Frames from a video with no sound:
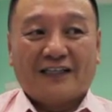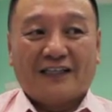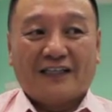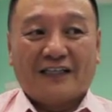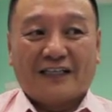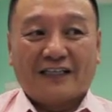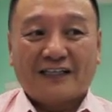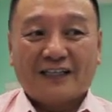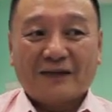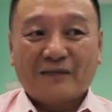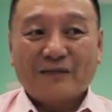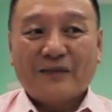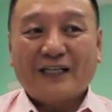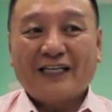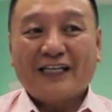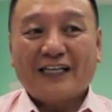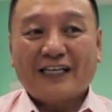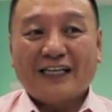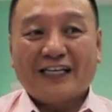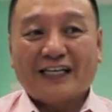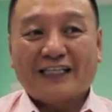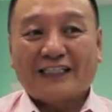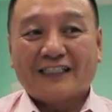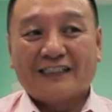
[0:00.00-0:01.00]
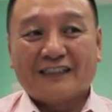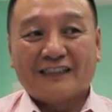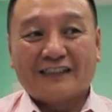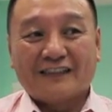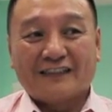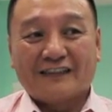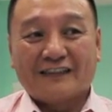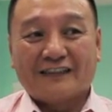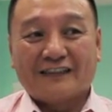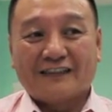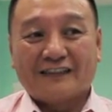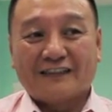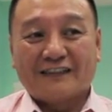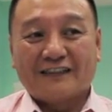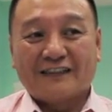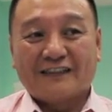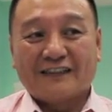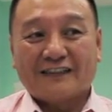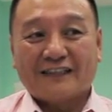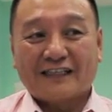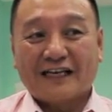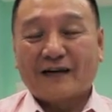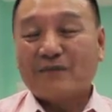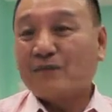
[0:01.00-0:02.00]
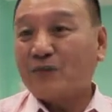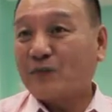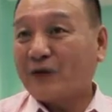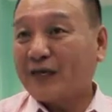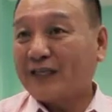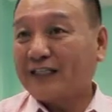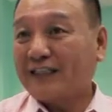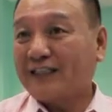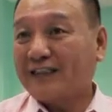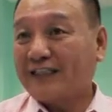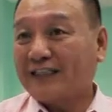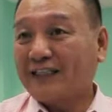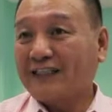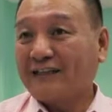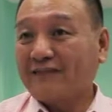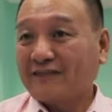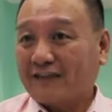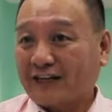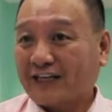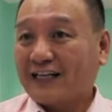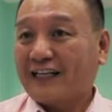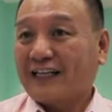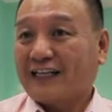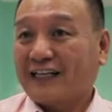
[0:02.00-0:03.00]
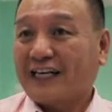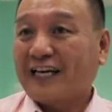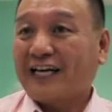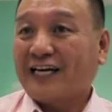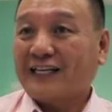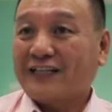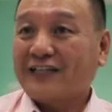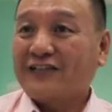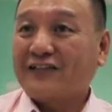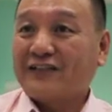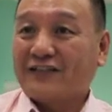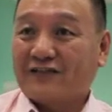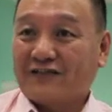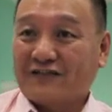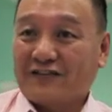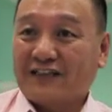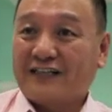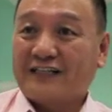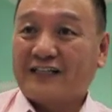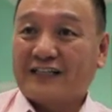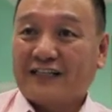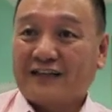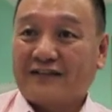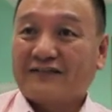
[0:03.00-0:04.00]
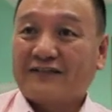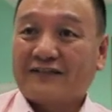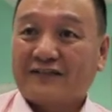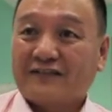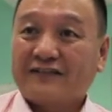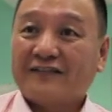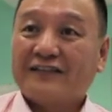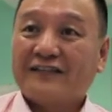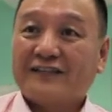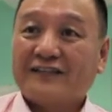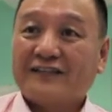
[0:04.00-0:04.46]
There's something that someone did recognize your results.